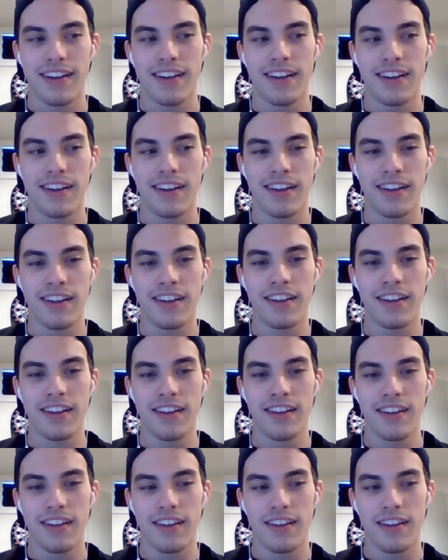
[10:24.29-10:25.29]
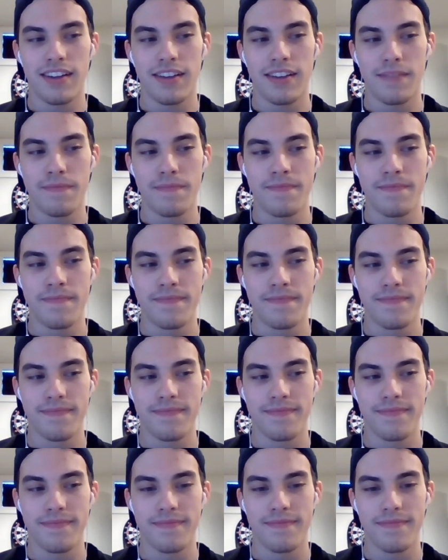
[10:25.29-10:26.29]
Um,
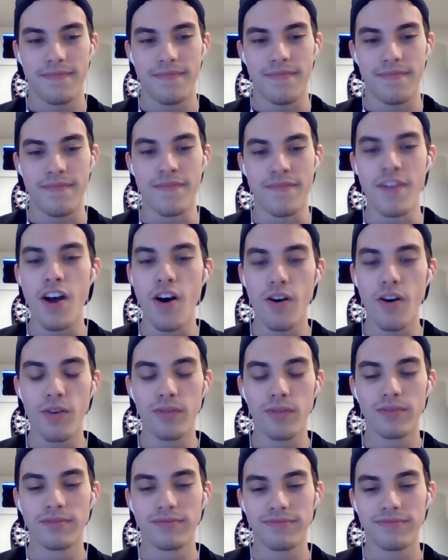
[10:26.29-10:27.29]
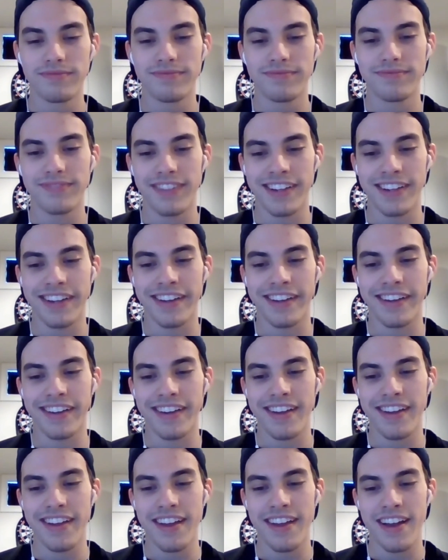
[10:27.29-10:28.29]
no,
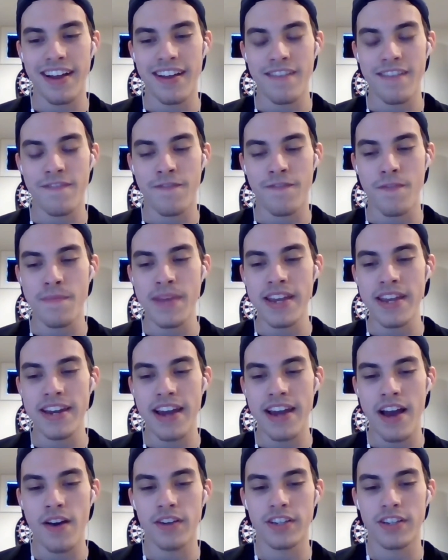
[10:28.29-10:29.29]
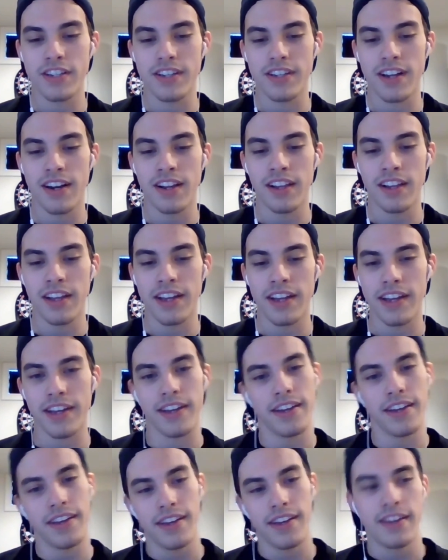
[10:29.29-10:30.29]
uh, for me now it's just kind of like,